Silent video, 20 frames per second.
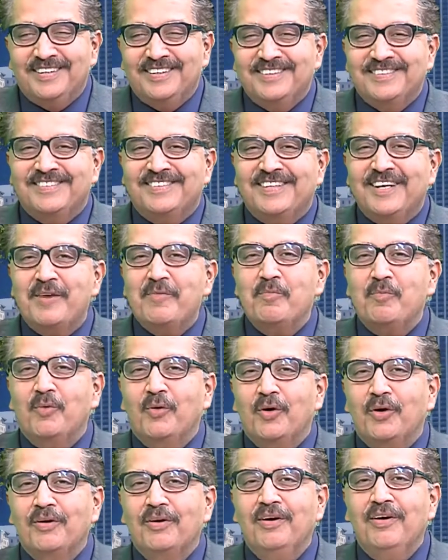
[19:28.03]
say
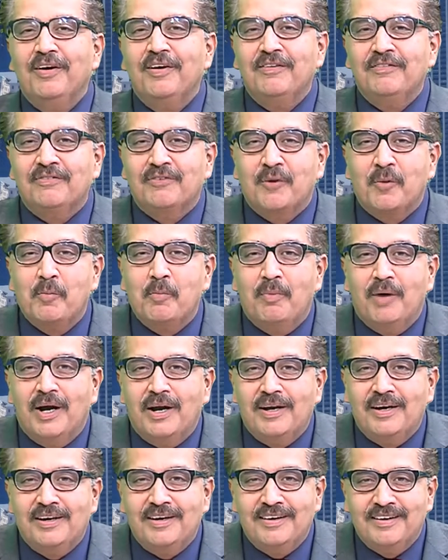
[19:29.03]
more from
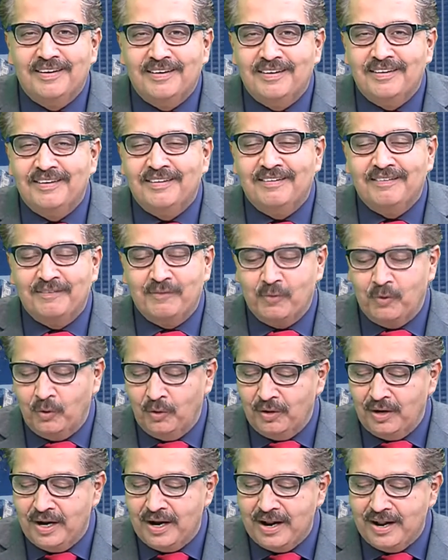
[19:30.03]
my
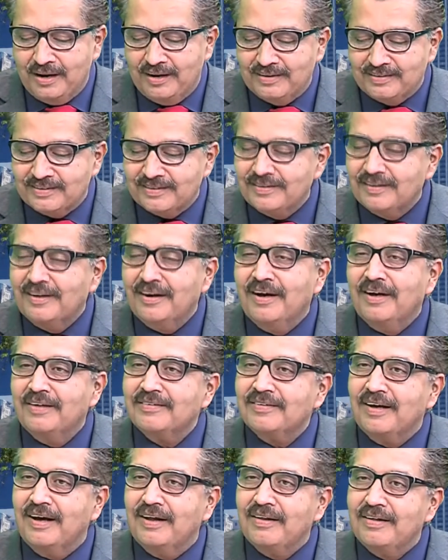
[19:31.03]
own analysis and
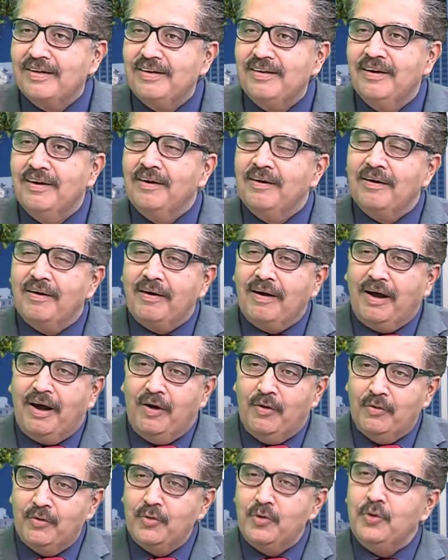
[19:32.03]
ask Adi,
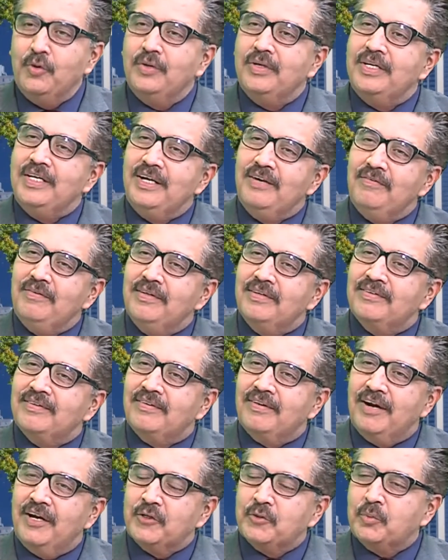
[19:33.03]
how do you deal with
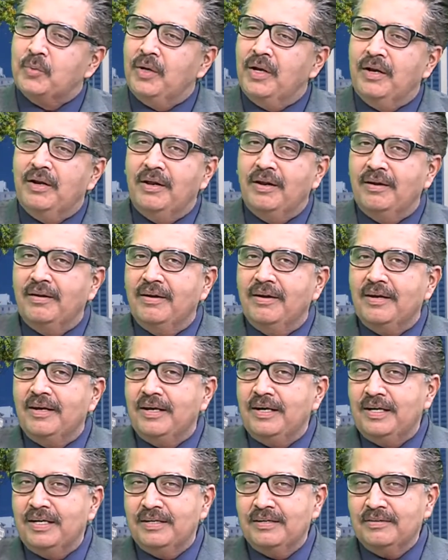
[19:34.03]
stress, man? And
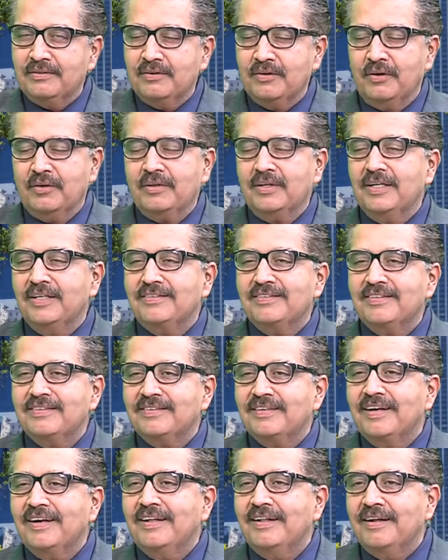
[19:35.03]
it is not
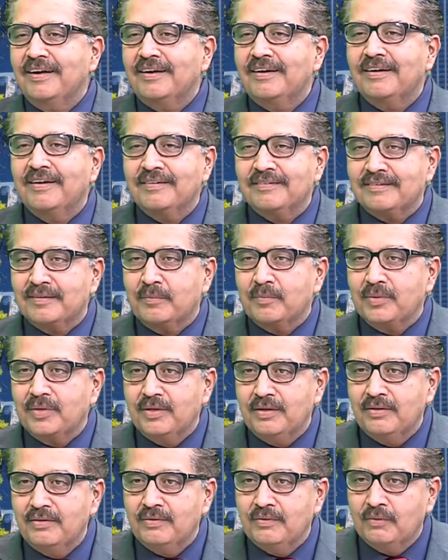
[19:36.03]
necessary that there is
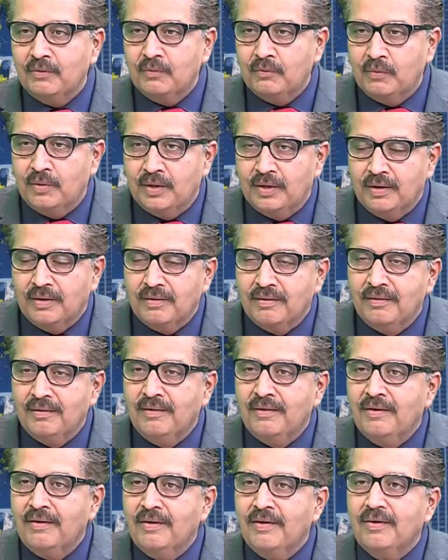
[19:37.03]
something where
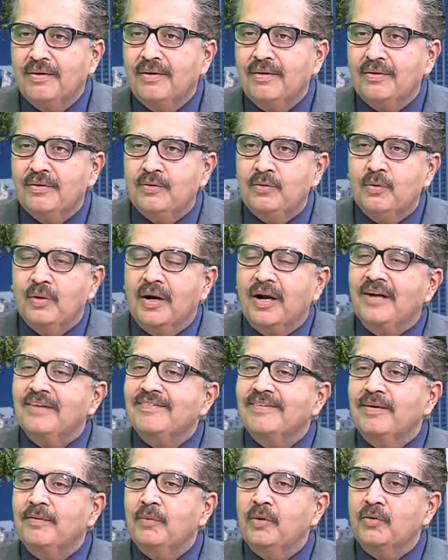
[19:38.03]
you are
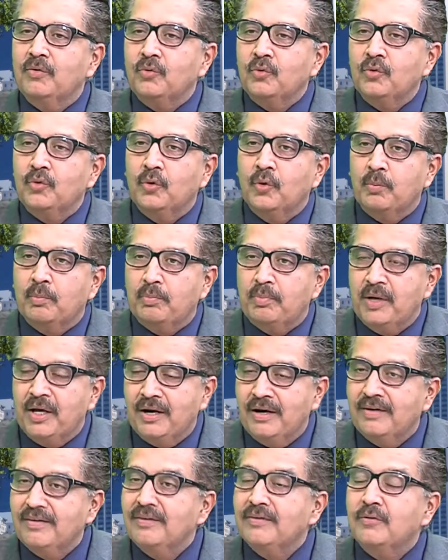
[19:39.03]
answerable to your
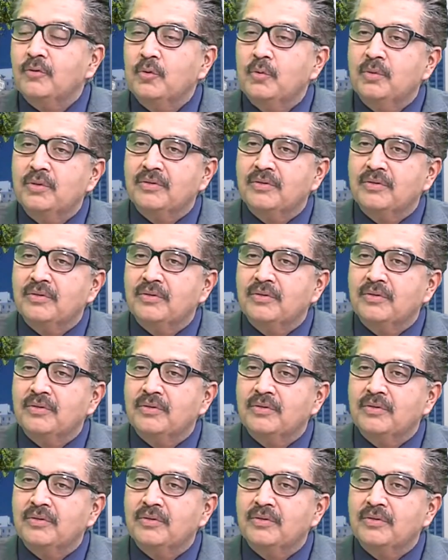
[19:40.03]
parents. It could be